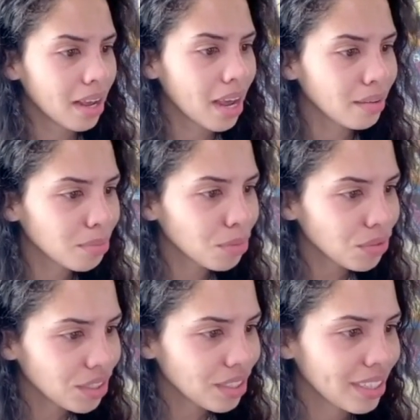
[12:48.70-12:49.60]
I was
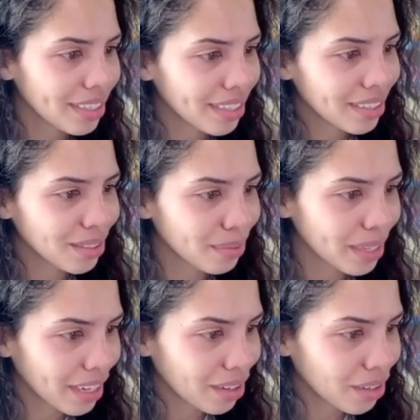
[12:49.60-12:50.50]
moved to tears
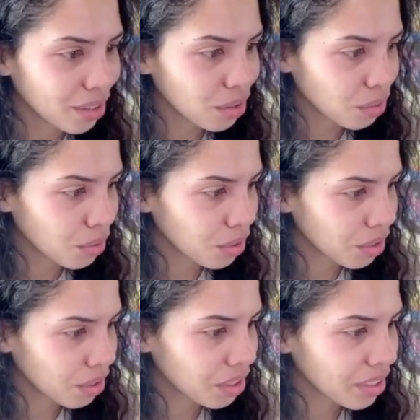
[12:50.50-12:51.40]
when I heard those
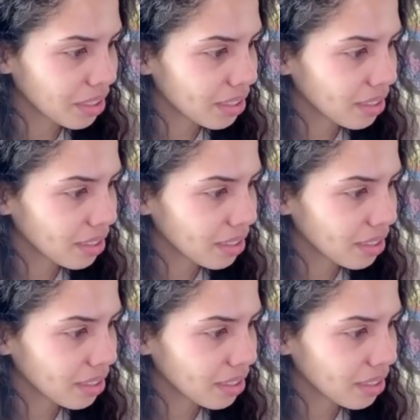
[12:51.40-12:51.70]
words.